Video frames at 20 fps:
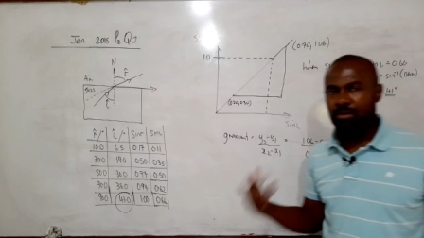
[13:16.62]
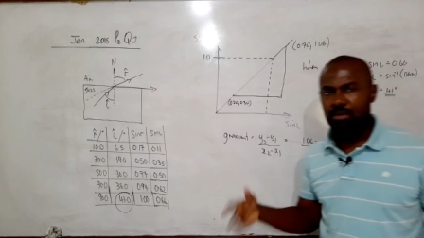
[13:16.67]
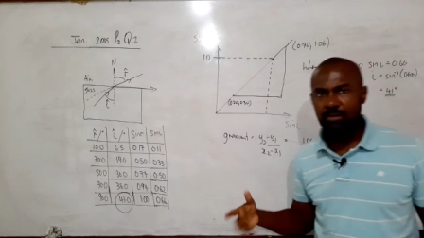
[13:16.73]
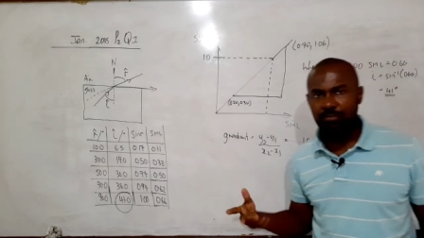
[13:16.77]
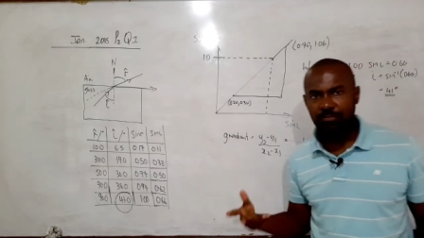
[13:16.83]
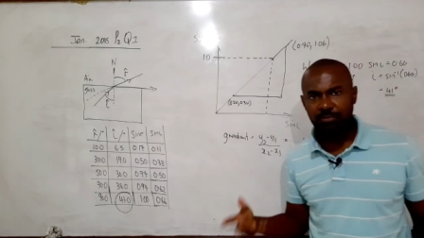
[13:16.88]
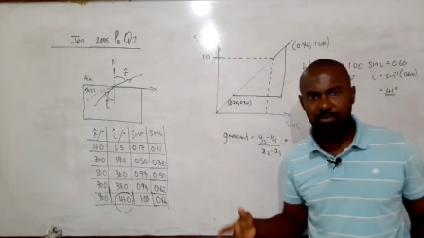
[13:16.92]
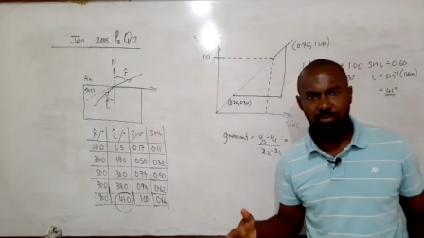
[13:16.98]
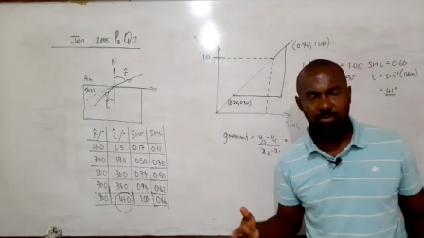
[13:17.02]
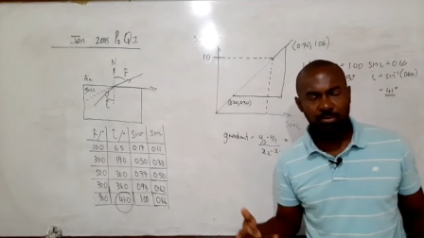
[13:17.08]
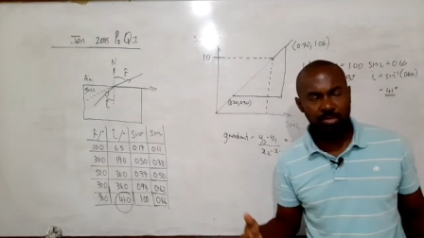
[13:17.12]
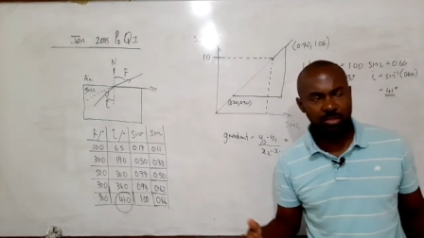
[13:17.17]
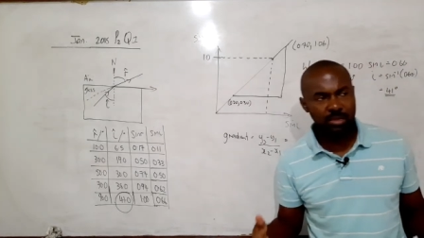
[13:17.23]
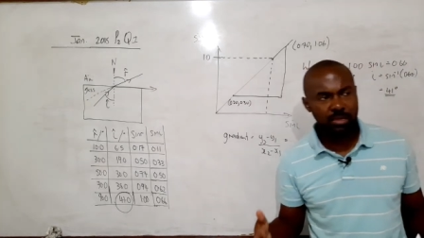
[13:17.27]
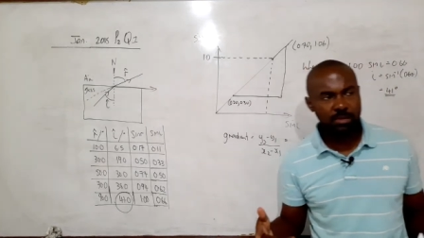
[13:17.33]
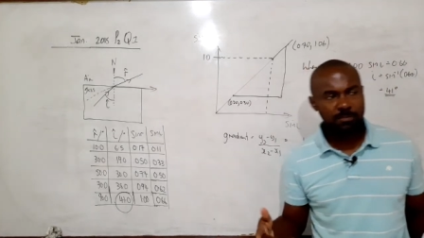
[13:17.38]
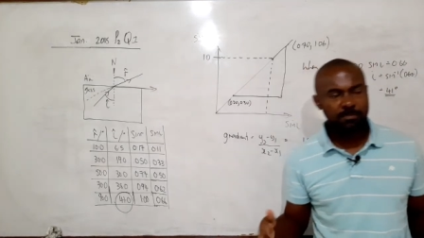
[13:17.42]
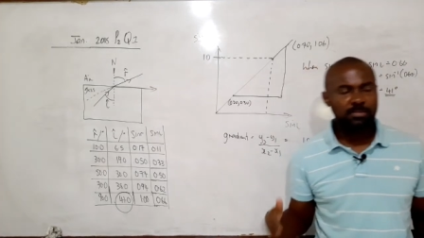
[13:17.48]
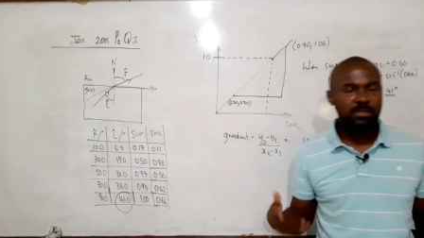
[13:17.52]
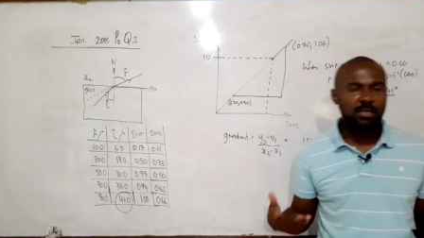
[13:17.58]
give you
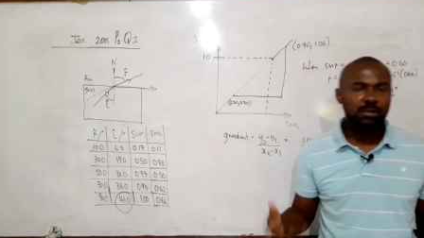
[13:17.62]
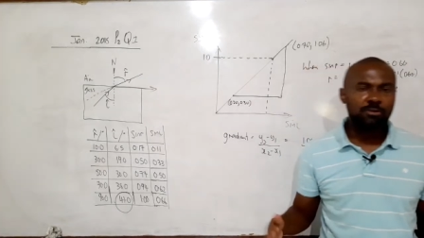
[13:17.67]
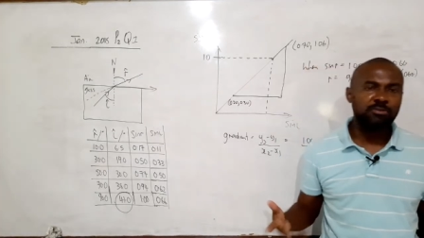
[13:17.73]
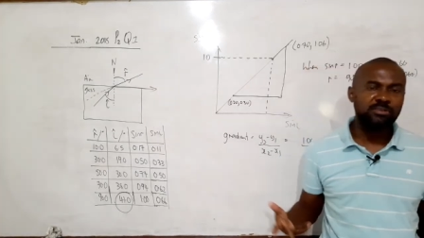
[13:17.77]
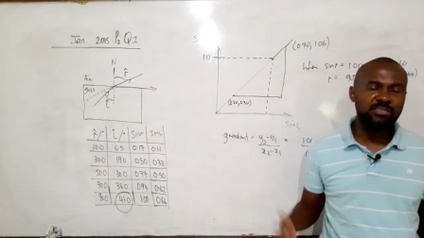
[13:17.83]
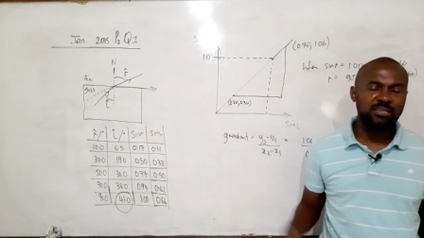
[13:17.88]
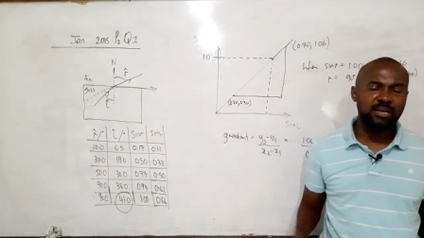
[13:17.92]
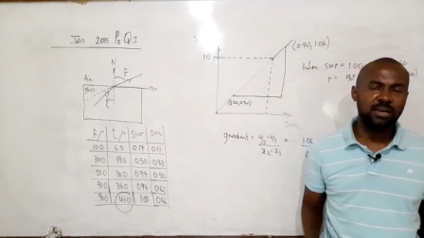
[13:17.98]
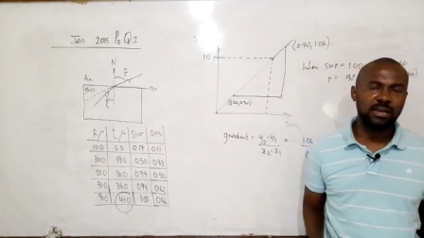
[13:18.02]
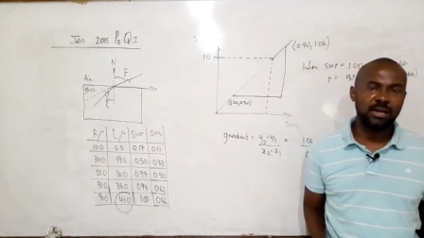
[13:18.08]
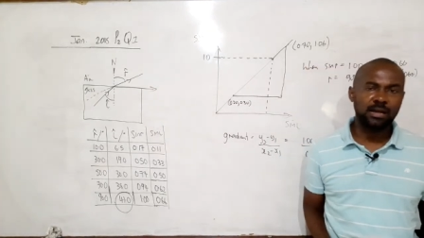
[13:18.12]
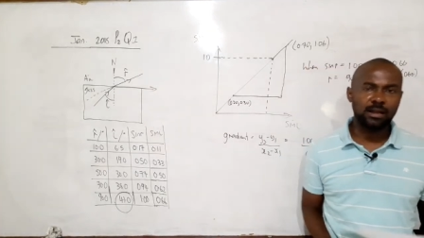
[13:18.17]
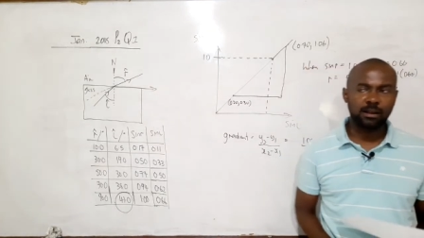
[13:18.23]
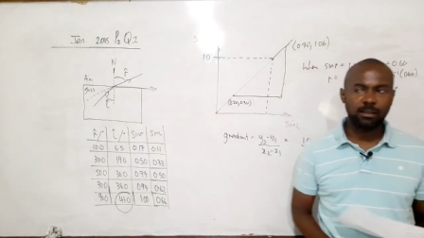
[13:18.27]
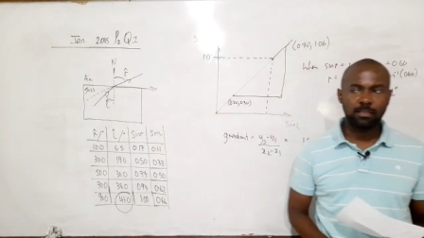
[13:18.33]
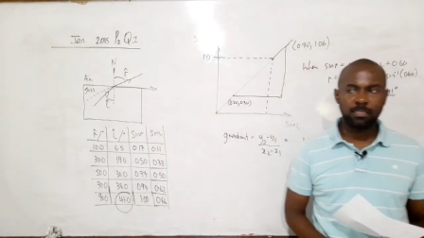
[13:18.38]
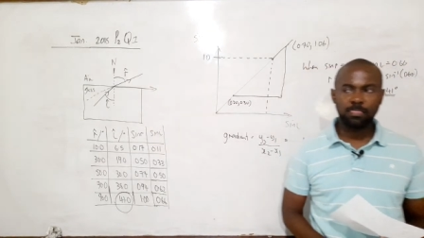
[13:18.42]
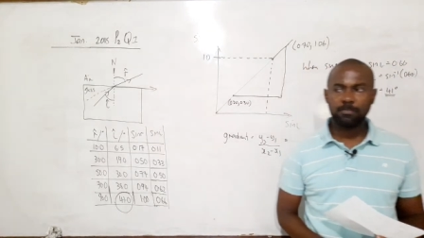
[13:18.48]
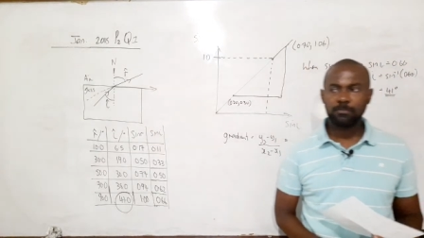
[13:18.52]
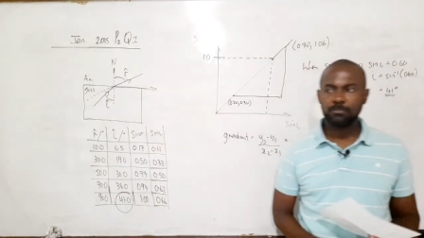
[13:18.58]
the critical angle.
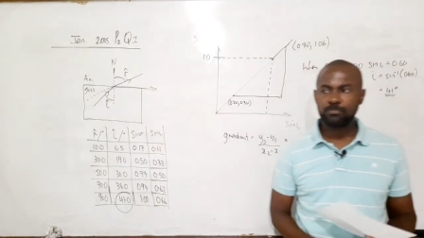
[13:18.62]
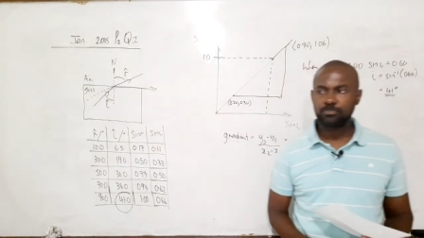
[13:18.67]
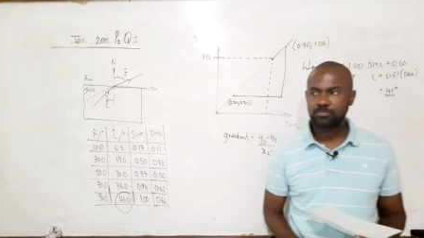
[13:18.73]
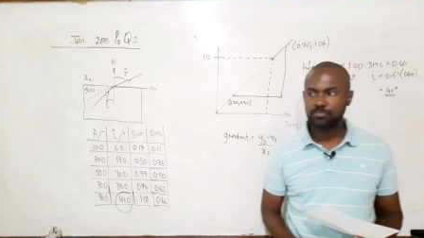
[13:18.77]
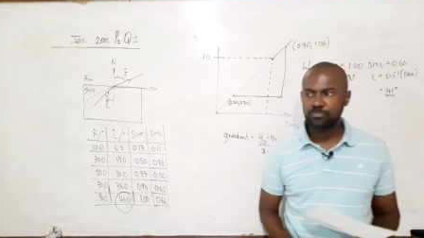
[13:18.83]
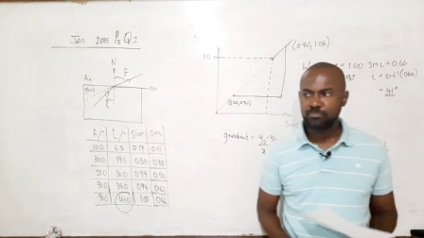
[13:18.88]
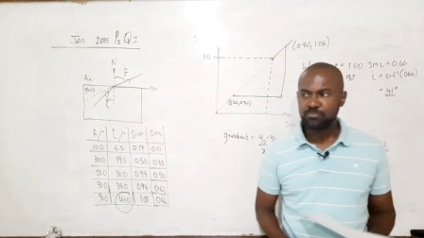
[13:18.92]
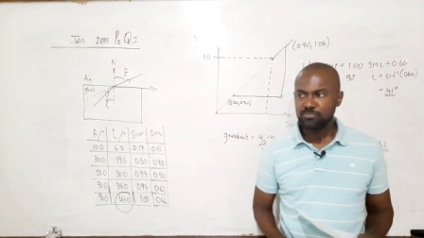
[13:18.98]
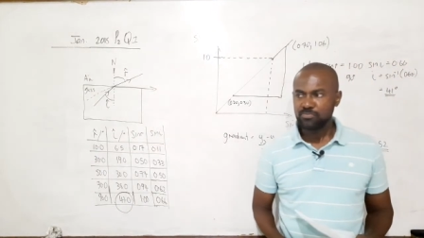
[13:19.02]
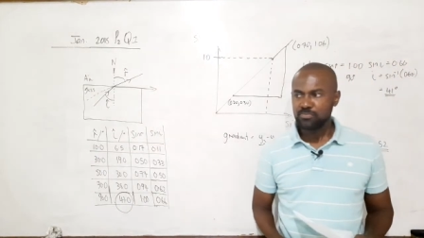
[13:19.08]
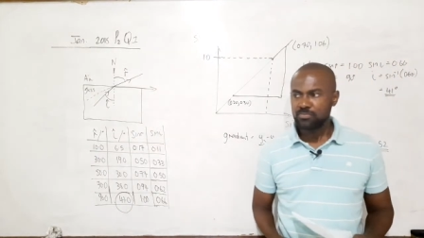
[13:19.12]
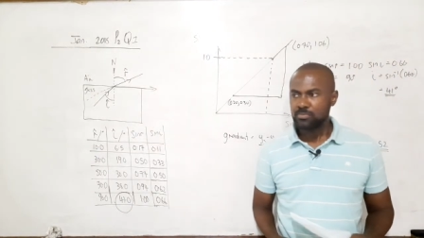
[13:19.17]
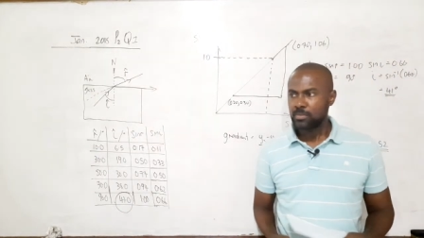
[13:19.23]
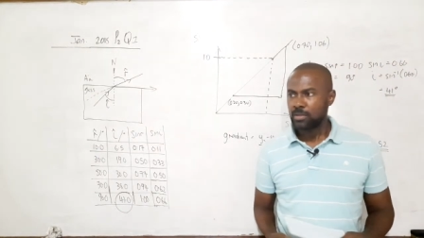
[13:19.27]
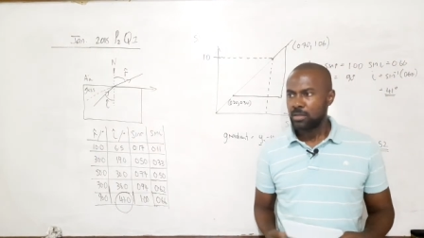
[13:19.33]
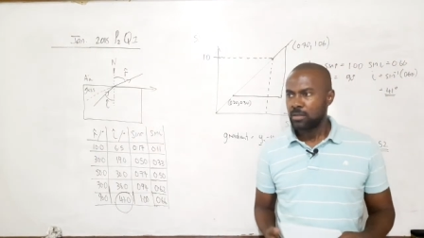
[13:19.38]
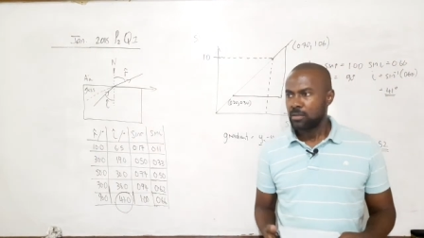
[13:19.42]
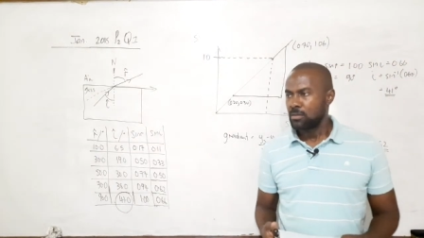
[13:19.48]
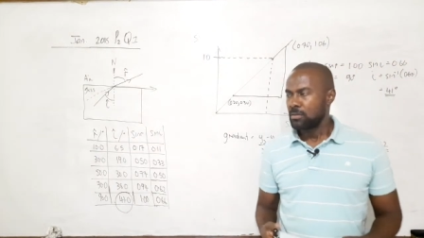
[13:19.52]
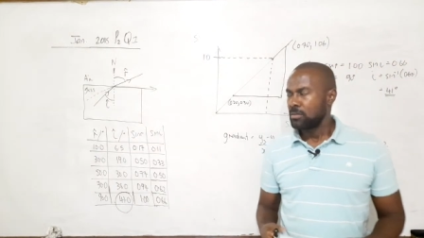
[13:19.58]

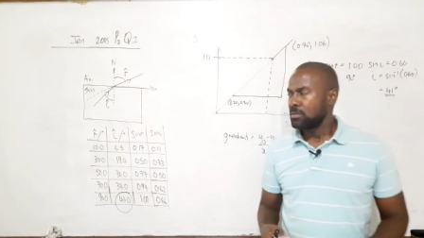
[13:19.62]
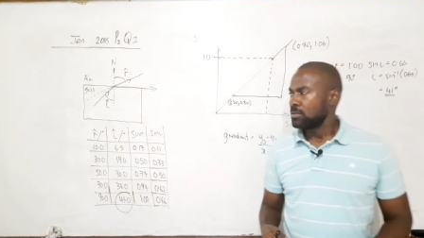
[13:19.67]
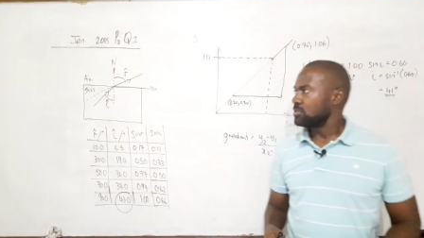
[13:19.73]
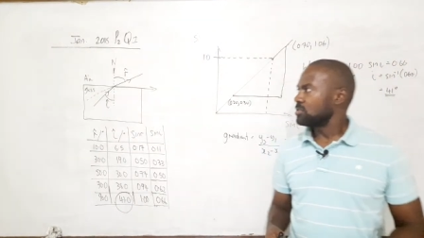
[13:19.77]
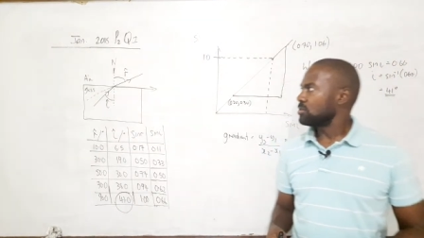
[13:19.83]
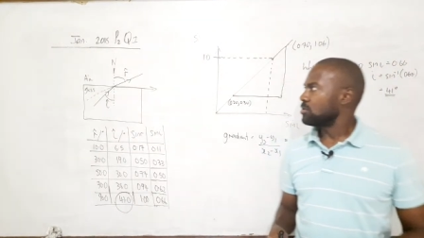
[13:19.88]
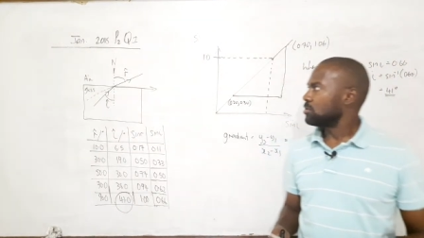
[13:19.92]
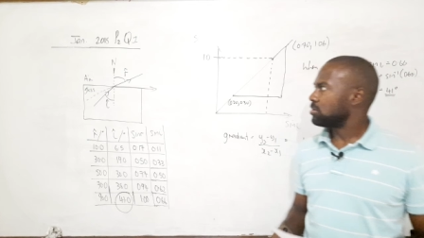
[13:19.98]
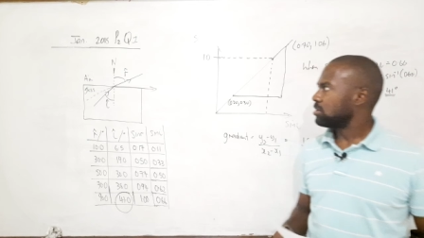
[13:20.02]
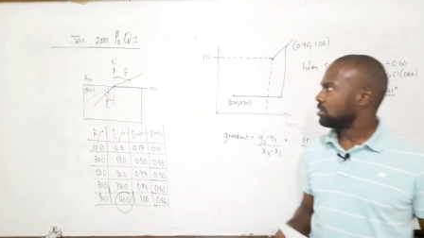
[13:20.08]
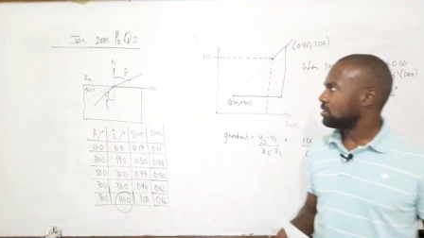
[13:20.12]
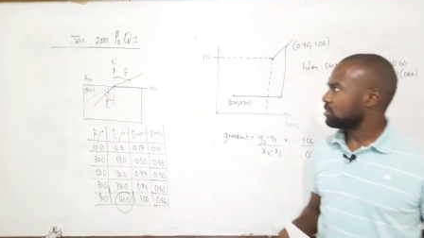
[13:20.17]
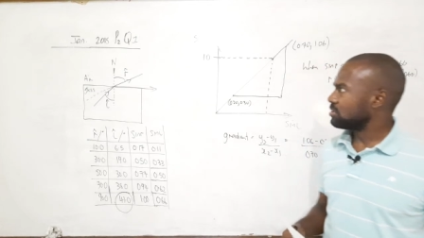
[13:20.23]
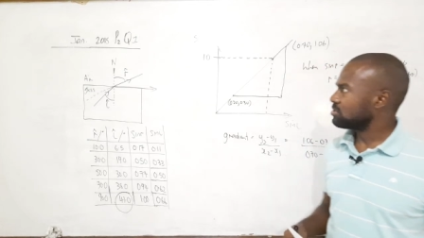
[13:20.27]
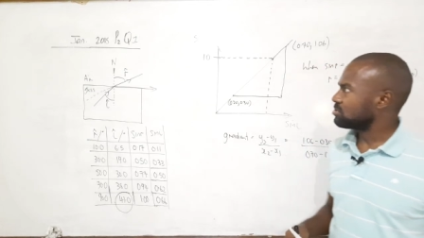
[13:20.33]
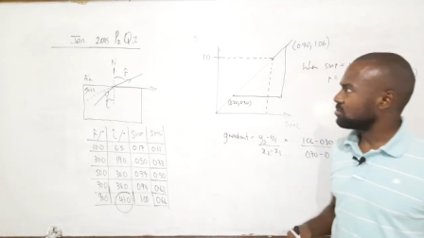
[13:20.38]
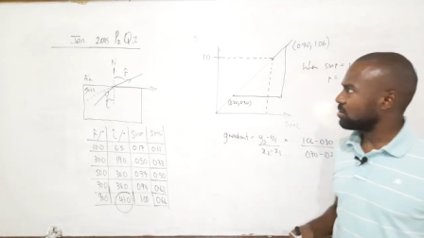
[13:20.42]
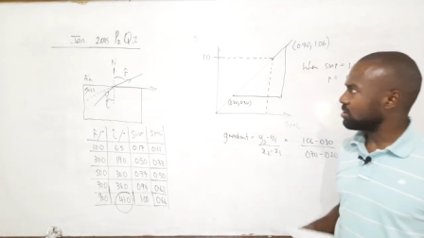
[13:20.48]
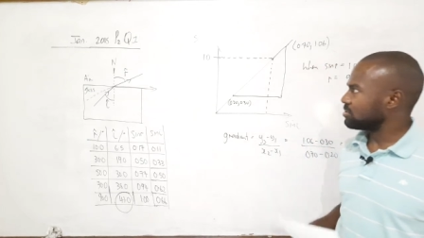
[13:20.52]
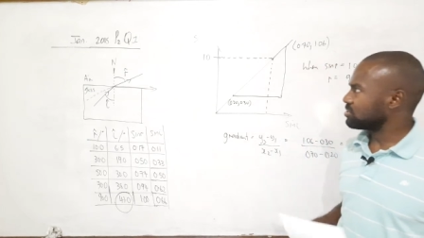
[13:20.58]
So
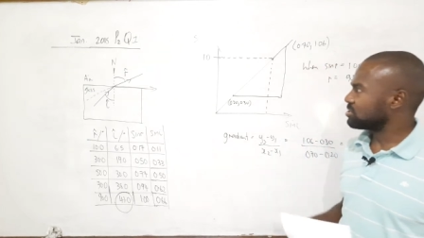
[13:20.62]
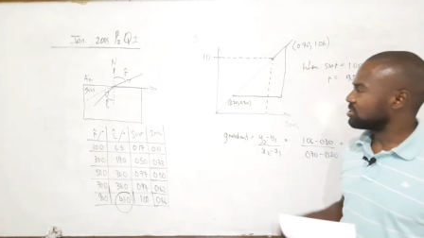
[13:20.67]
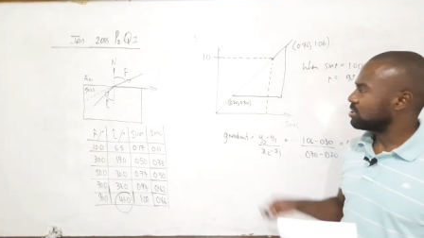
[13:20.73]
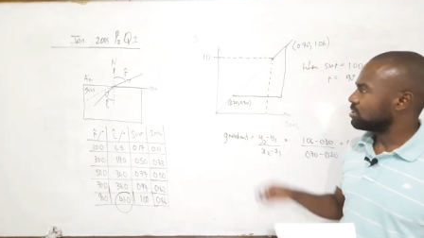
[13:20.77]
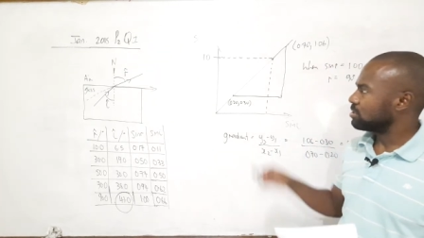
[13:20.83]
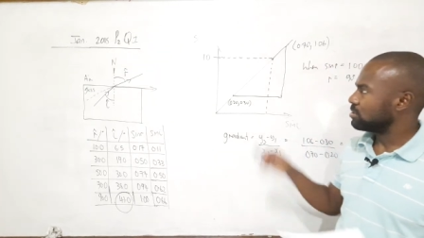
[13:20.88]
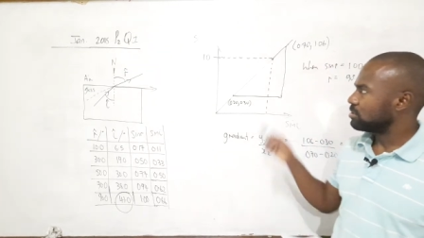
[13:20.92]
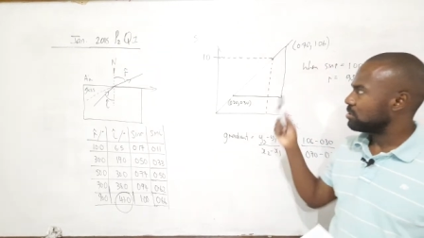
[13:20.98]
this was,